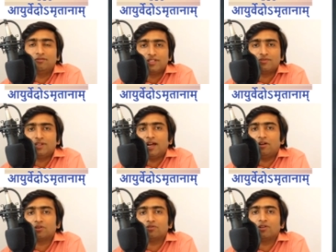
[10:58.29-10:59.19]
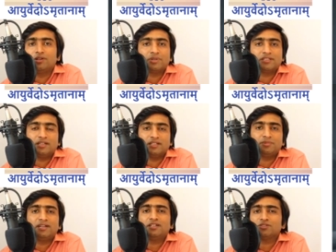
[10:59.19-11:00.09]
which we have to follow in present days,
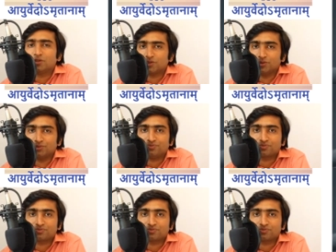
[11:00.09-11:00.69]
but it is not so.